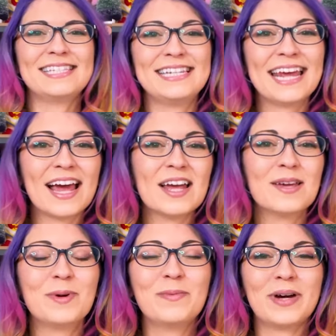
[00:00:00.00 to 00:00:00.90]
Today I
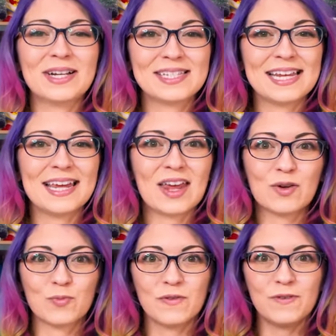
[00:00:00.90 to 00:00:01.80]
am unboxing
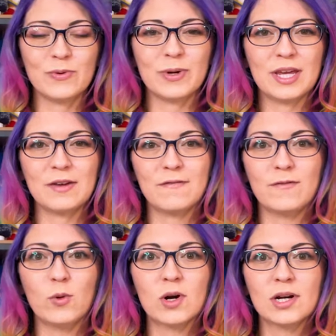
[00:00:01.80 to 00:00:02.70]
and reviewing
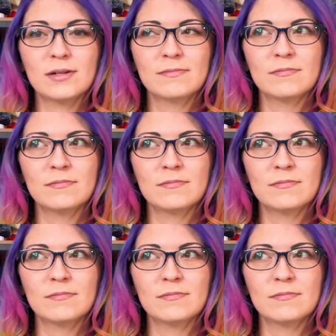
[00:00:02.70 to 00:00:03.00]
four